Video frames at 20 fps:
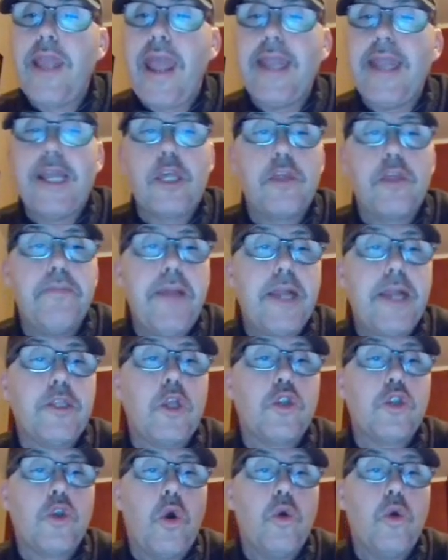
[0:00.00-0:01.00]
and expect
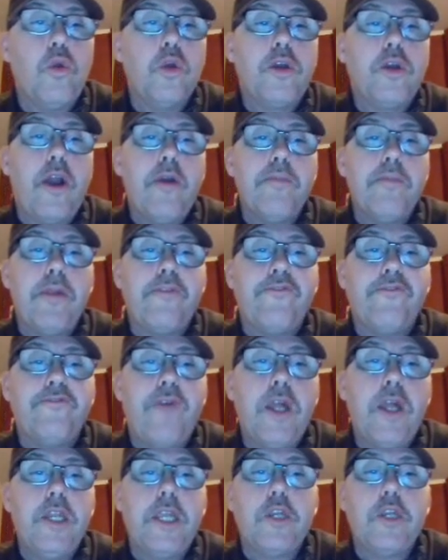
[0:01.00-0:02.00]
a total government
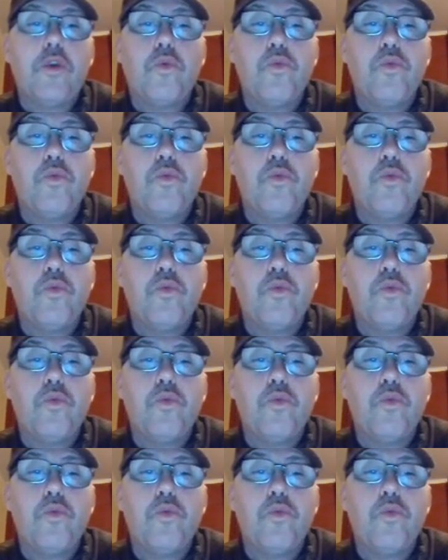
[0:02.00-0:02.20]
funding to